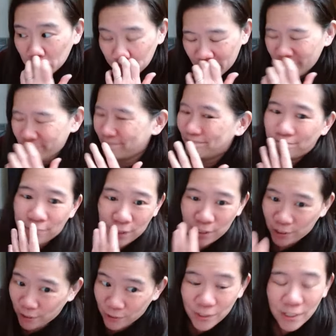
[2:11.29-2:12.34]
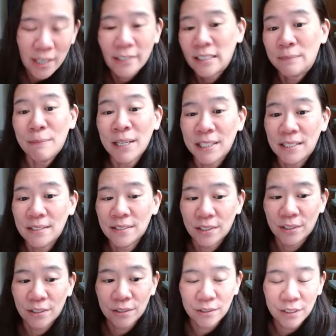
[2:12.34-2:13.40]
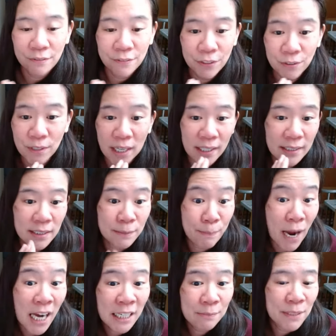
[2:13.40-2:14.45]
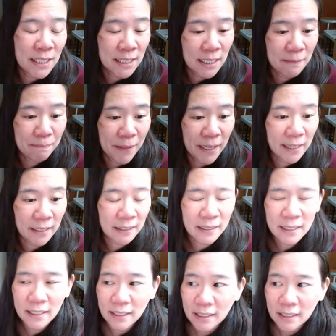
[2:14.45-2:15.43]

But materials cost money, so if you guys buy me something